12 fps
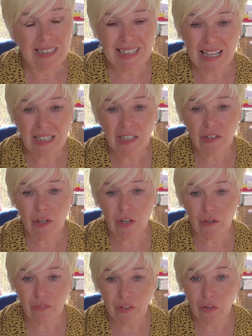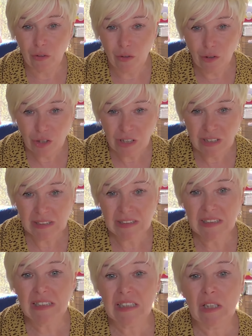It's like a fjord
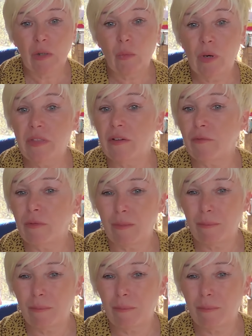with